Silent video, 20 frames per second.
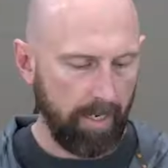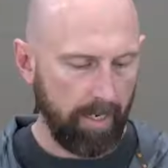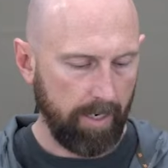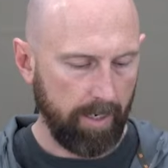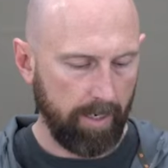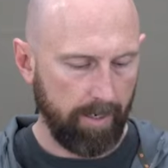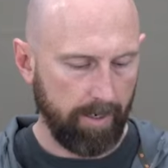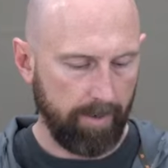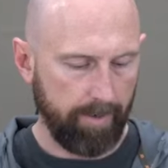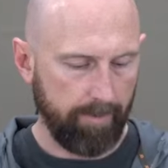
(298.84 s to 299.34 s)

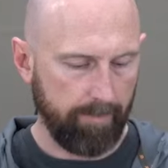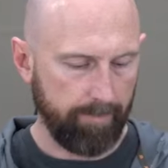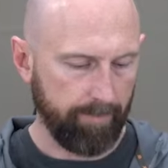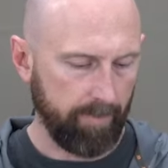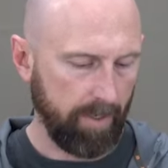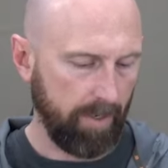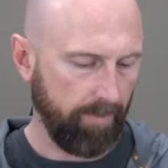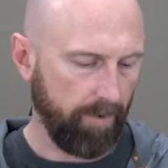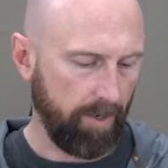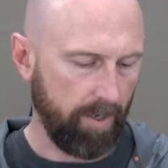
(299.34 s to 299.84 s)

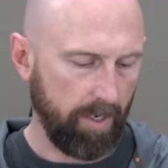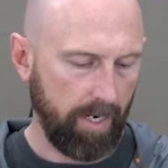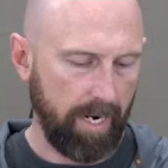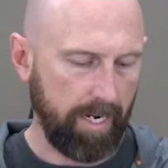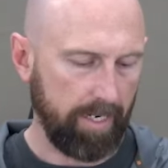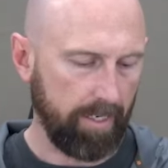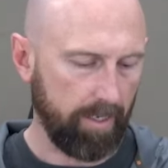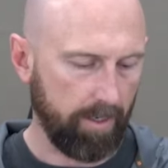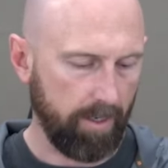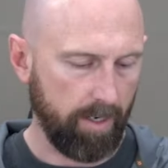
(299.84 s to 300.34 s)
If you're
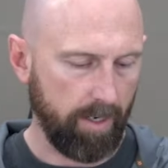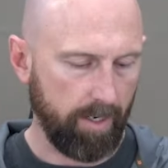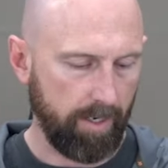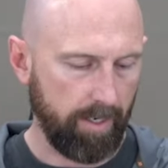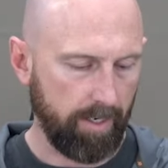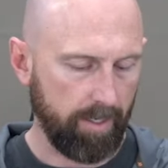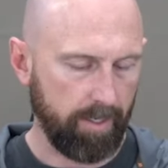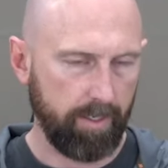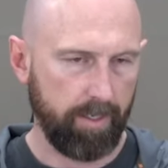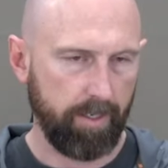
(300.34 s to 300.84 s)
hiking or
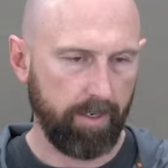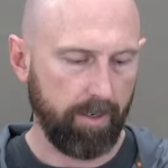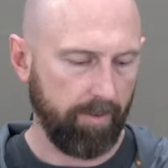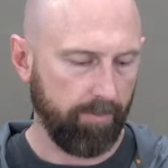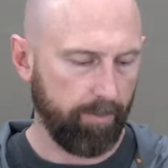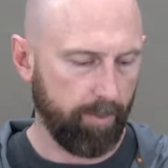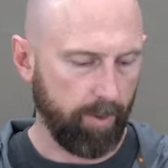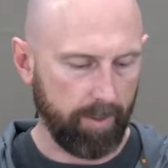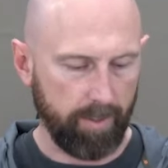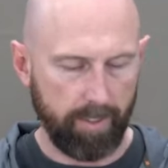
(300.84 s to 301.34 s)
hunting, you know,
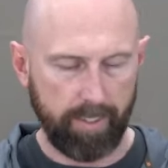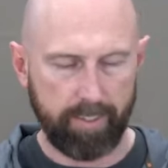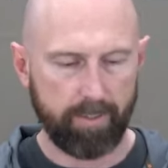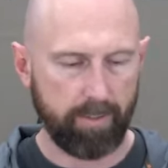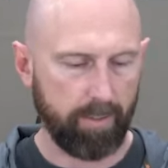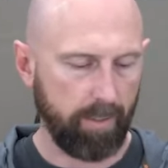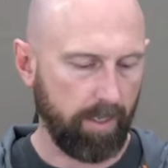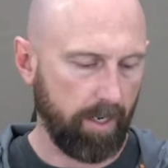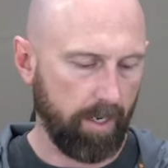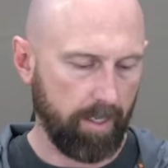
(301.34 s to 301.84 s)
I've put lens
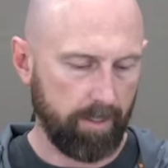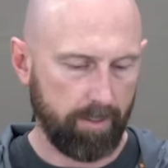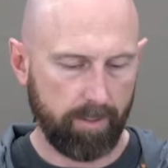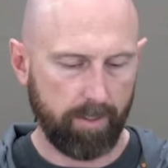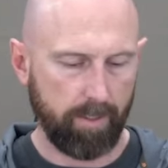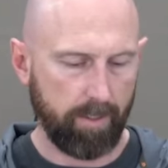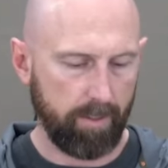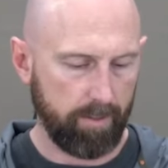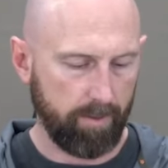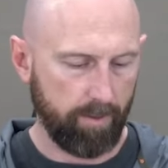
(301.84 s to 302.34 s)
cloths,
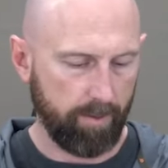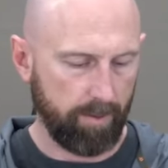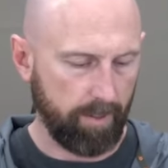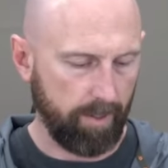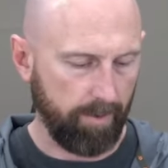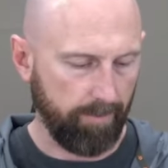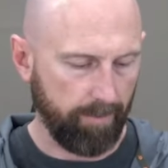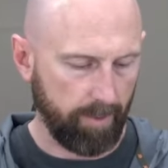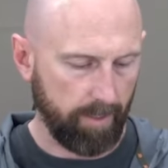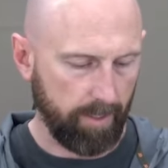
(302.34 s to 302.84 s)
all sorts of
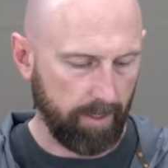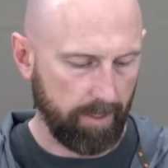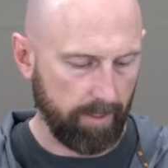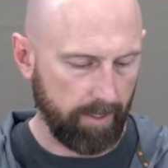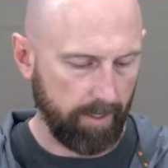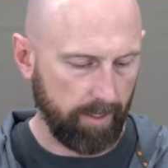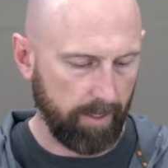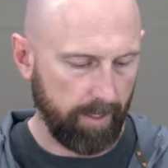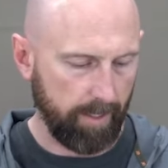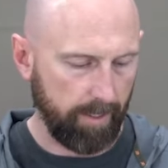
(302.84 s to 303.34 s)
different things
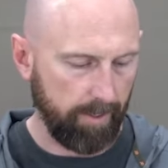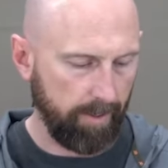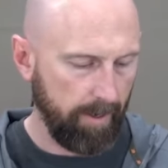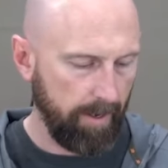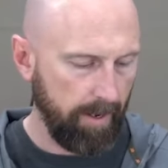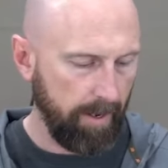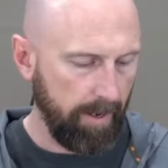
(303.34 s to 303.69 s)
in there